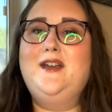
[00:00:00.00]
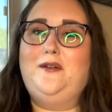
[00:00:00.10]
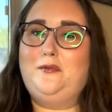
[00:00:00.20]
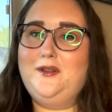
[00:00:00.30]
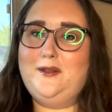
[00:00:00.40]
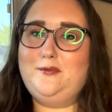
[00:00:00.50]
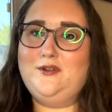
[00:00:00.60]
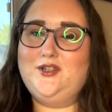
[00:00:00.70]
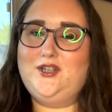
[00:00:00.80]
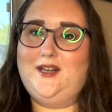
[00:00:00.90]
I really
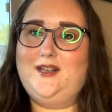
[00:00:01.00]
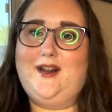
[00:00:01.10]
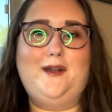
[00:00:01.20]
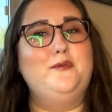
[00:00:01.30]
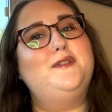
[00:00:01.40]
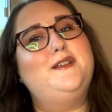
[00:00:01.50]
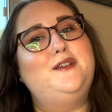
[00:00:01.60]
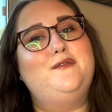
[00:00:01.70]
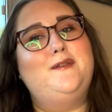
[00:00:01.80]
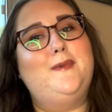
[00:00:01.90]
appreciate it. I will see
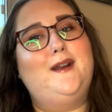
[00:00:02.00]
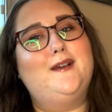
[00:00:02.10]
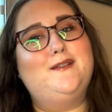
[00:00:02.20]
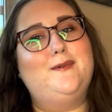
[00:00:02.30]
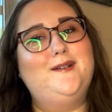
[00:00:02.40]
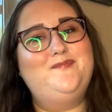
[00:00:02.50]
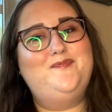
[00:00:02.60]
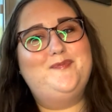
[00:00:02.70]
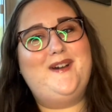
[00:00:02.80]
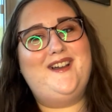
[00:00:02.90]
you in my next one.
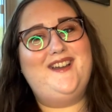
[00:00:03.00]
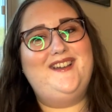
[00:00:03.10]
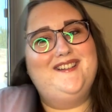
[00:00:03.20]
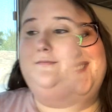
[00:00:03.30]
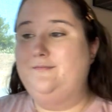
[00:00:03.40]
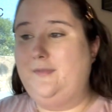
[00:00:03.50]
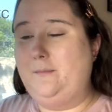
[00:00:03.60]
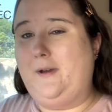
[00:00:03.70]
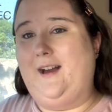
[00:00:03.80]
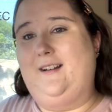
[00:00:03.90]
Bye.
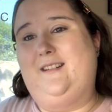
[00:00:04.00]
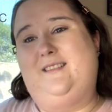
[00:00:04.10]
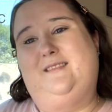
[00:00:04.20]
Back.